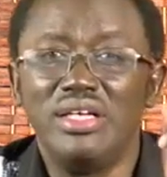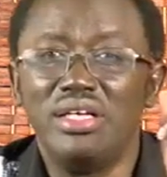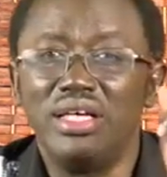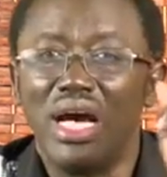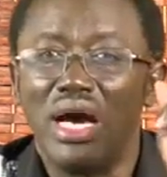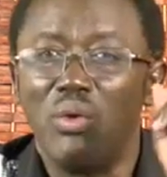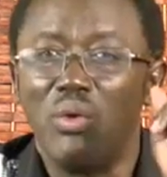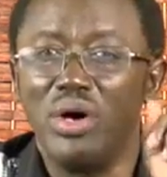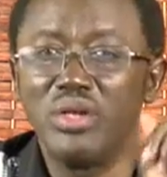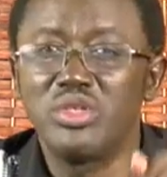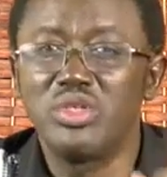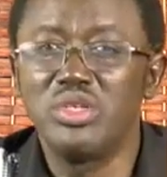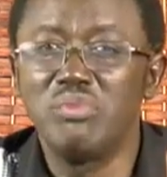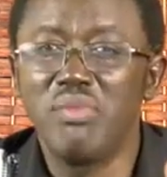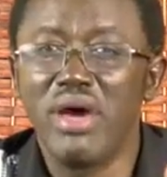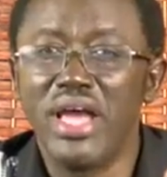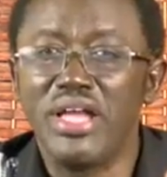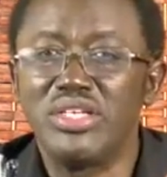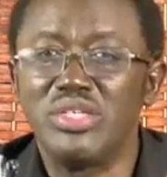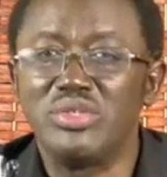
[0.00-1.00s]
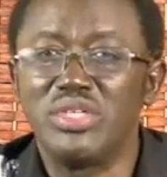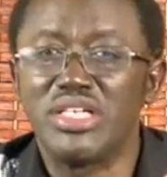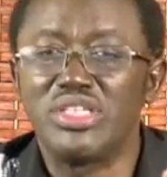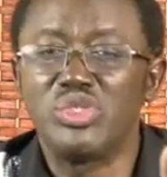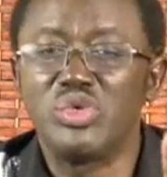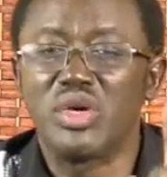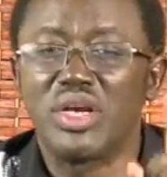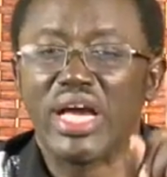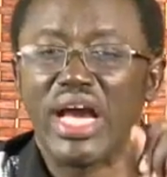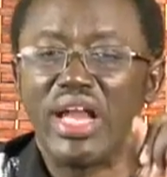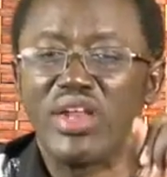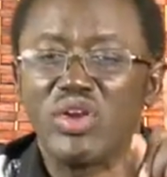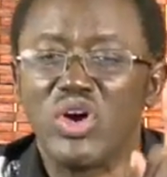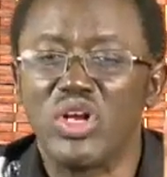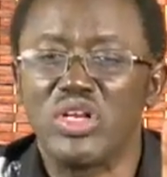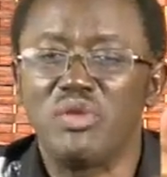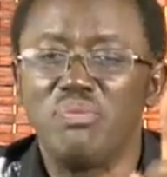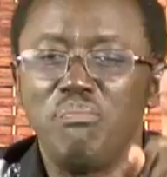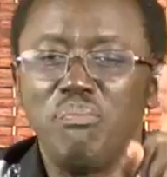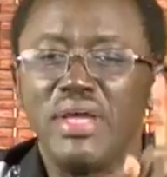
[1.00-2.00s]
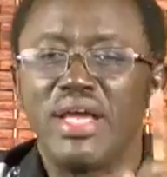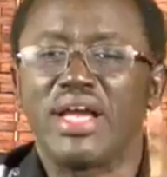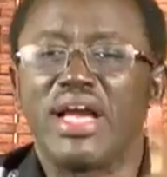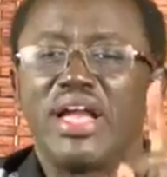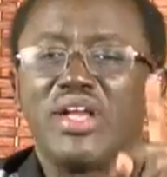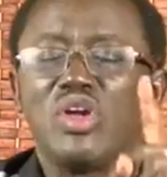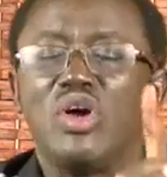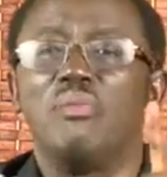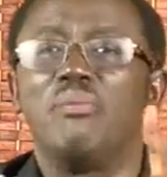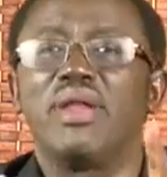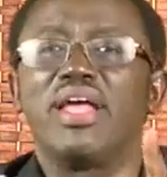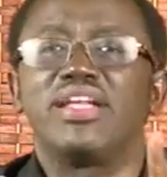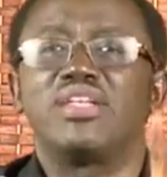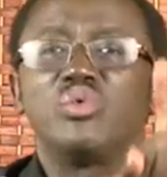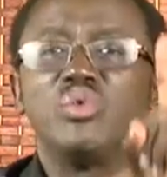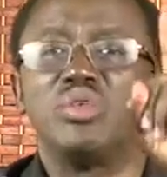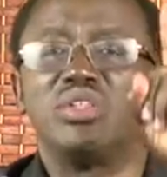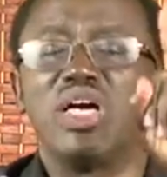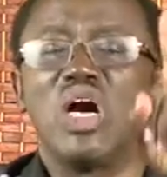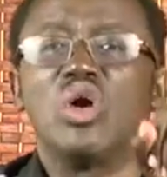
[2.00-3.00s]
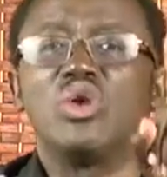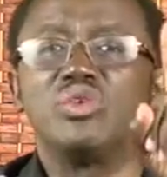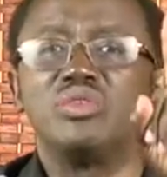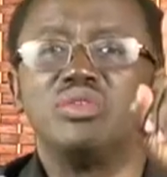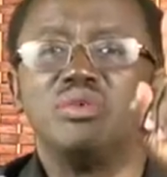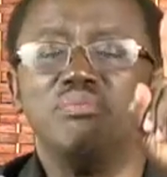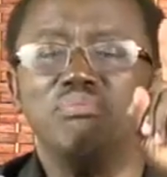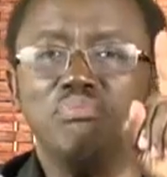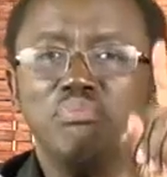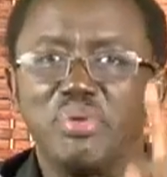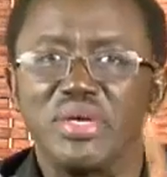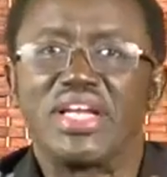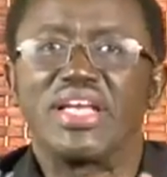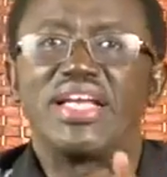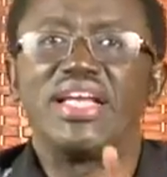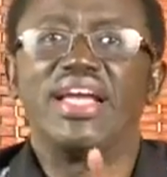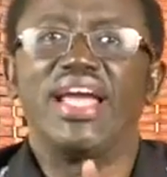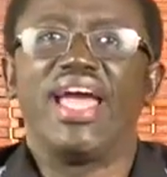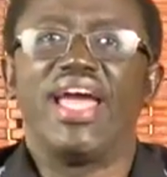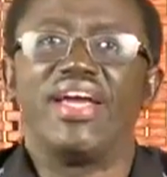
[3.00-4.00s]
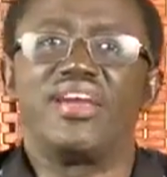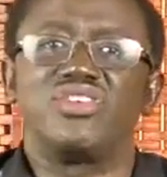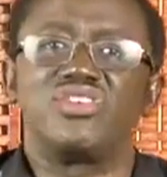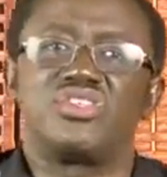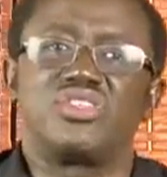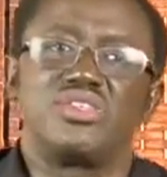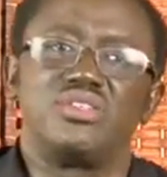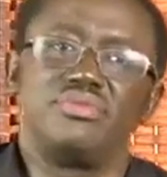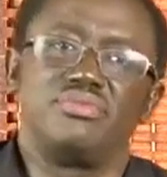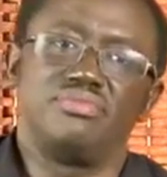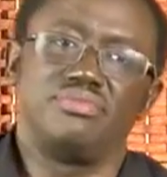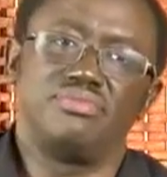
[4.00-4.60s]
I want to remind you that you cannot make an omelette without breaking eggs.